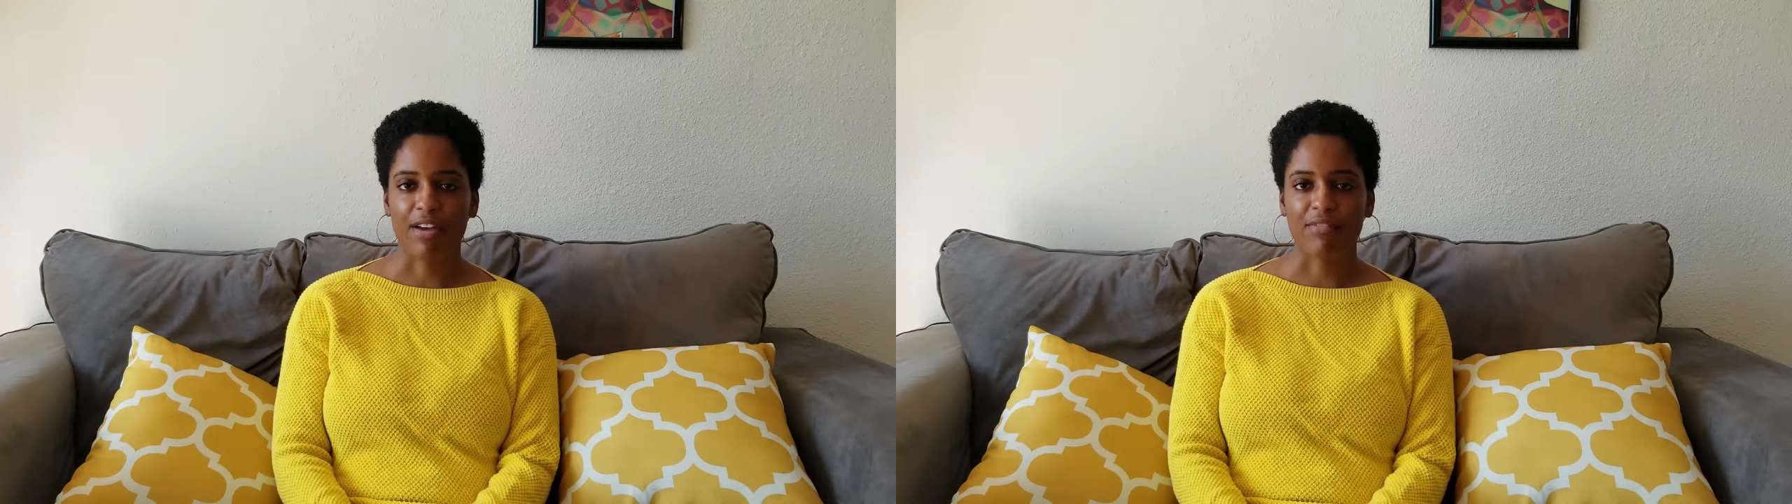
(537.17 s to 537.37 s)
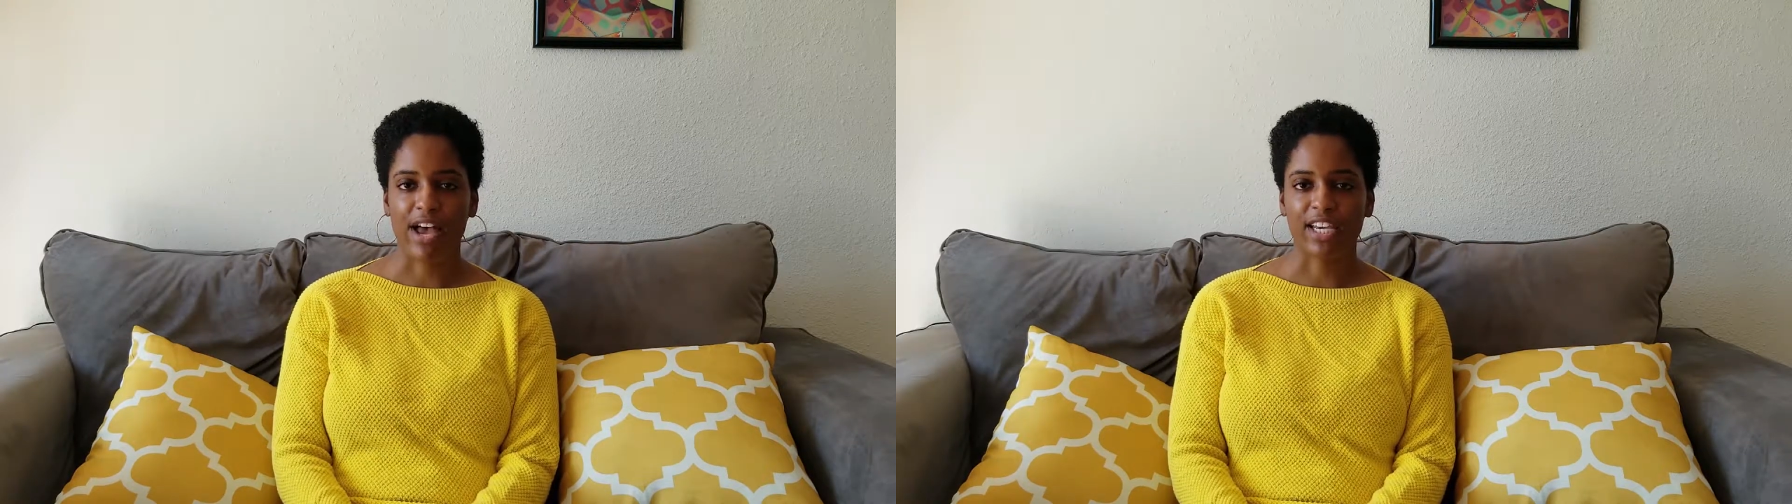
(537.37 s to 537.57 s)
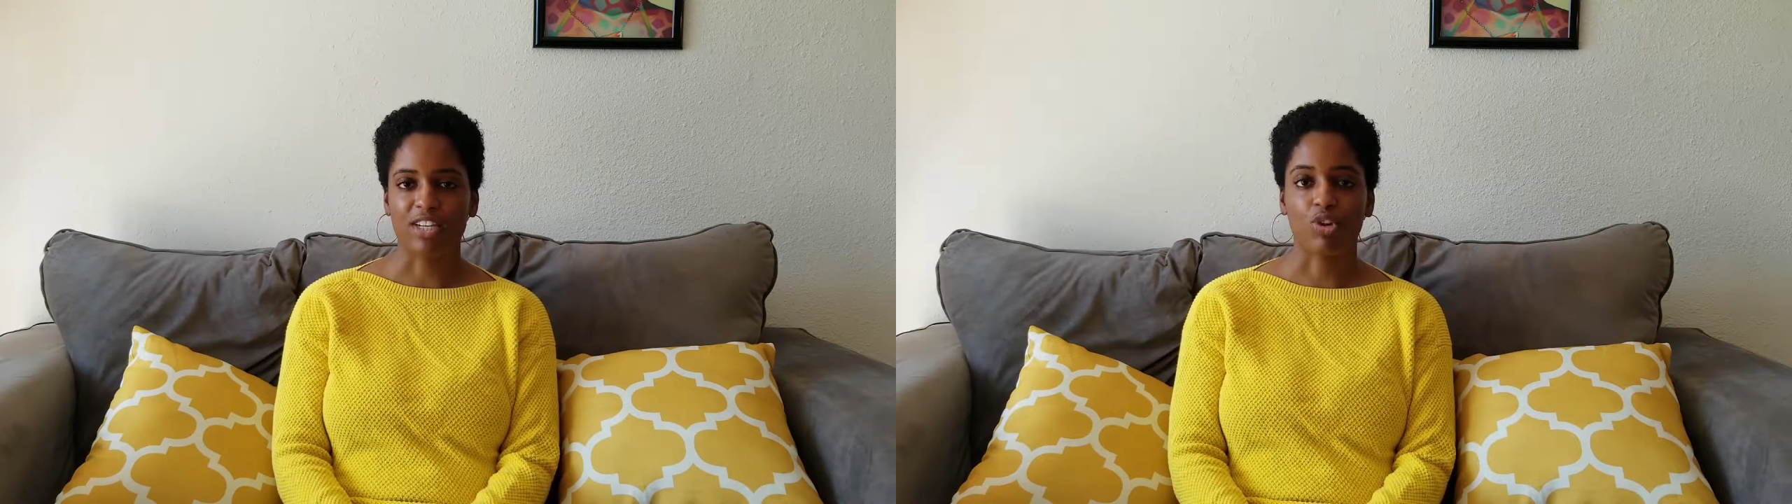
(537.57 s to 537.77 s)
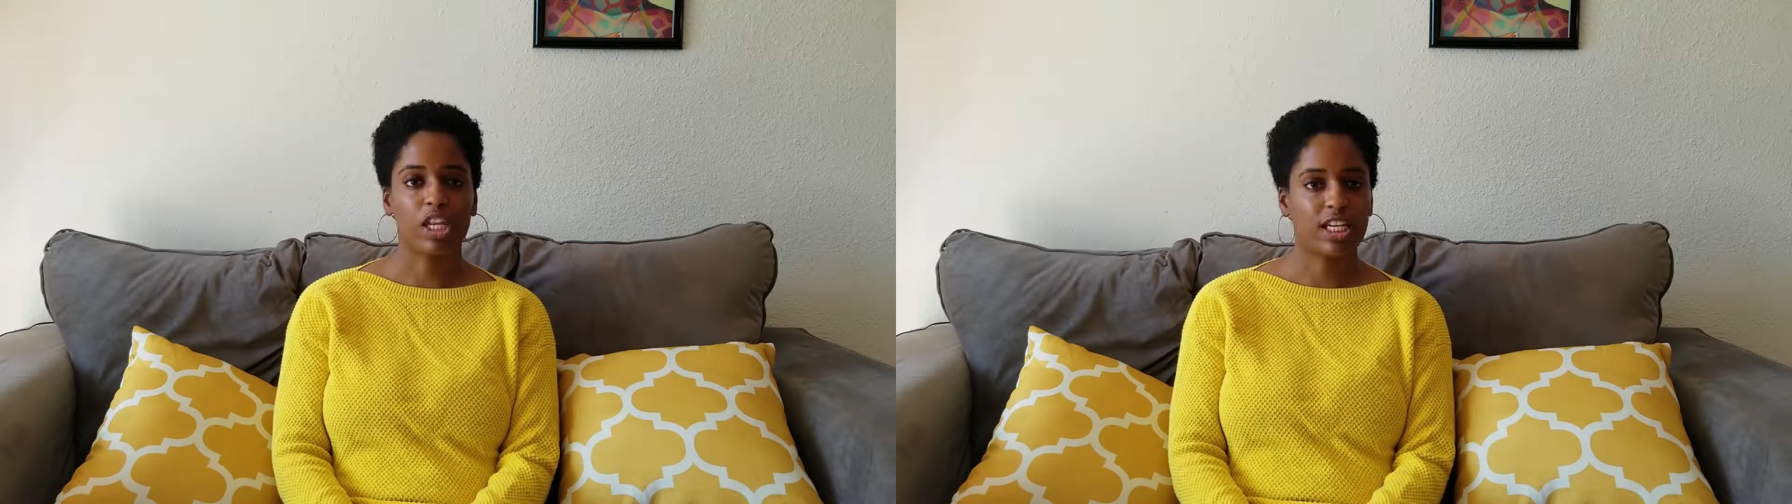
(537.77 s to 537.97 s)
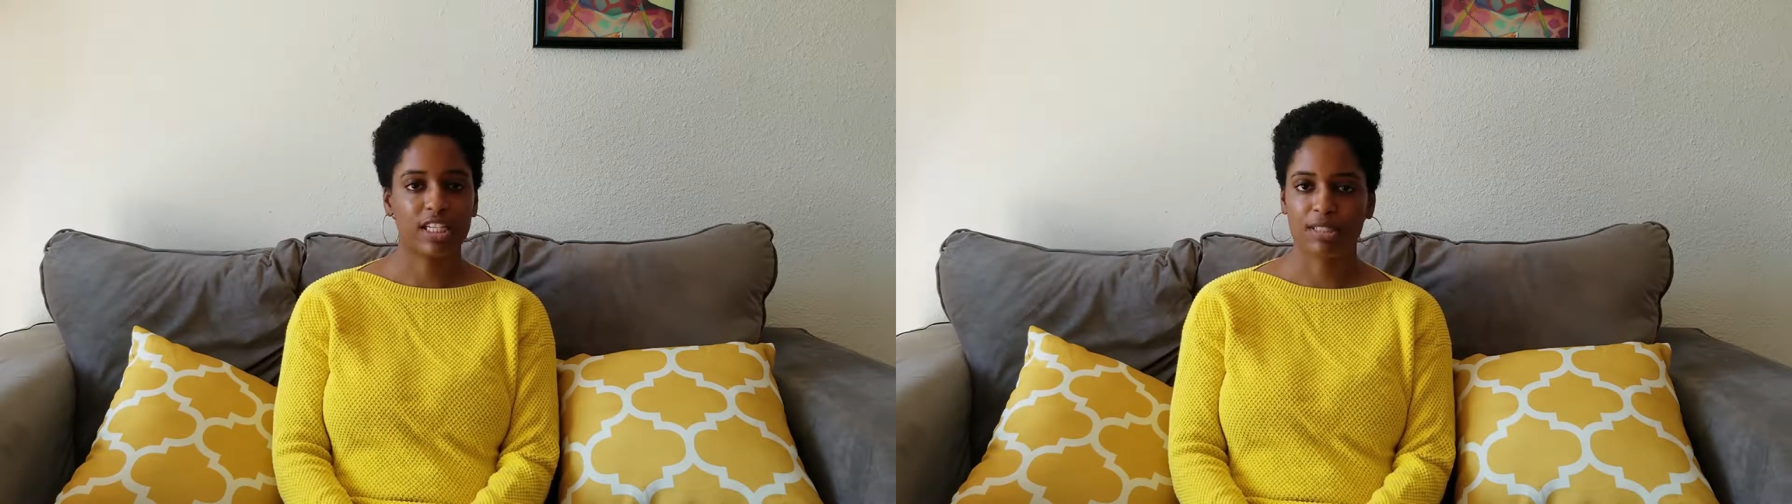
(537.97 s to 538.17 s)
I can
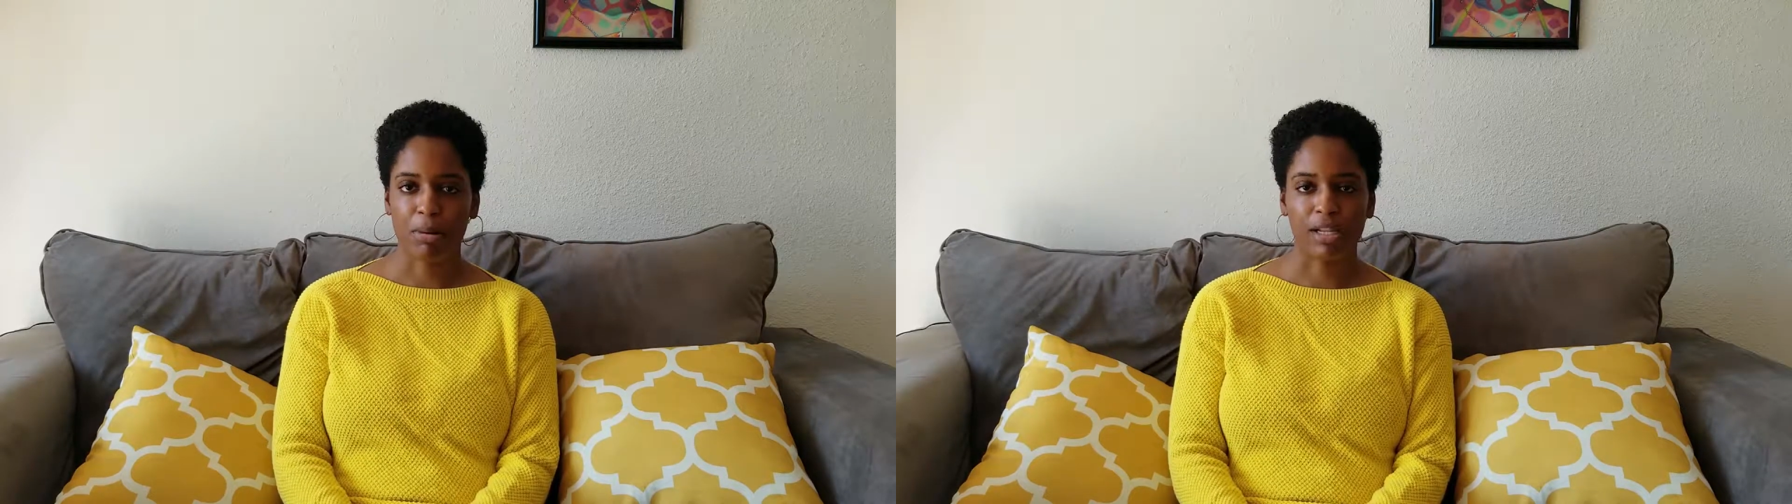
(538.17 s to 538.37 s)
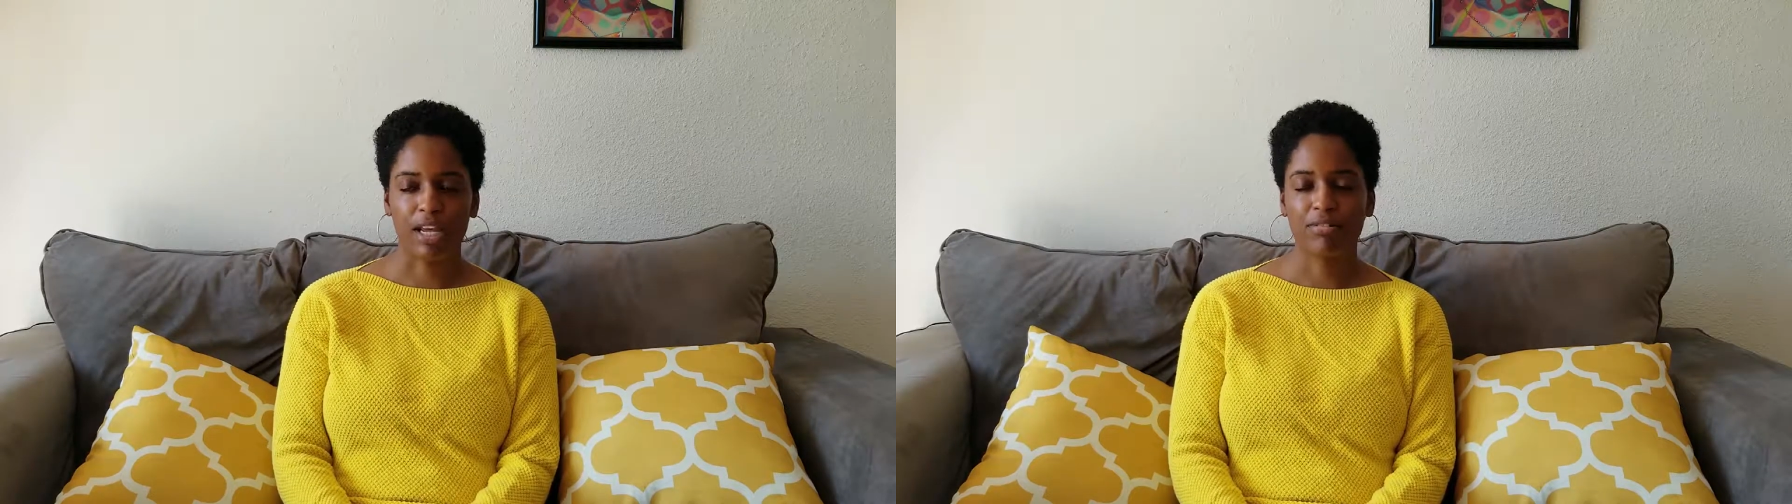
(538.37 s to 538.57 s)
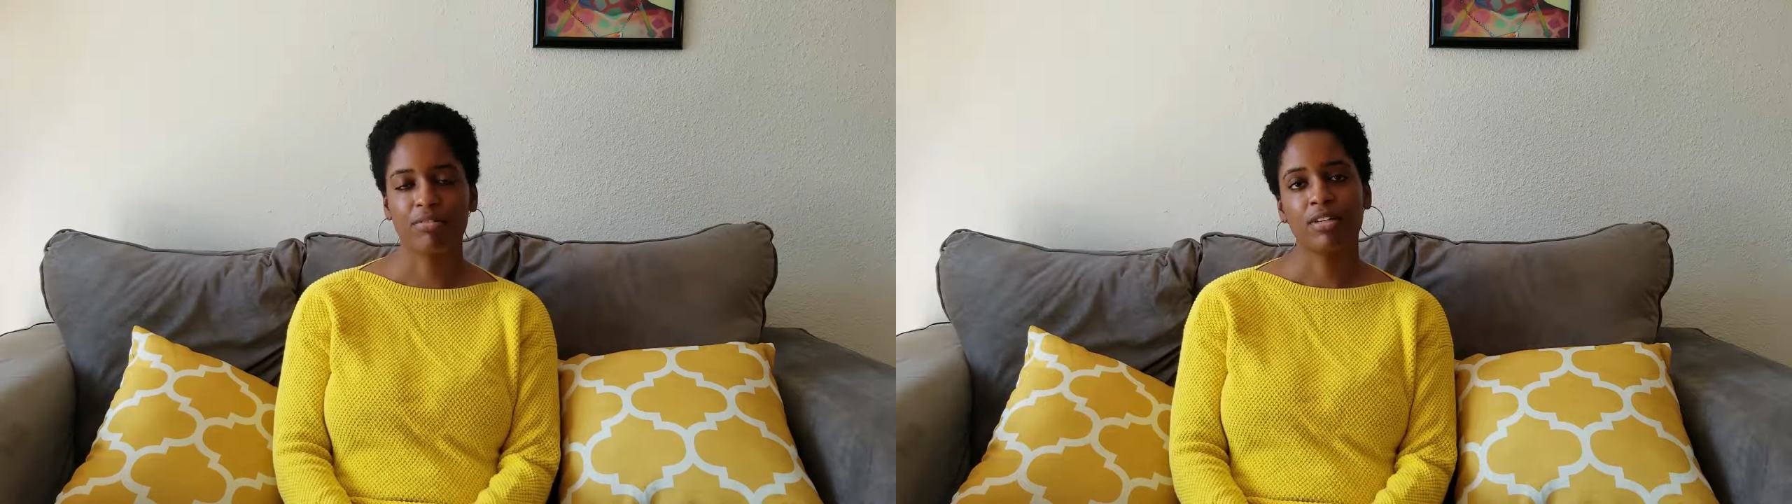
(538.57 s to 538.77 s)
relate it to my life.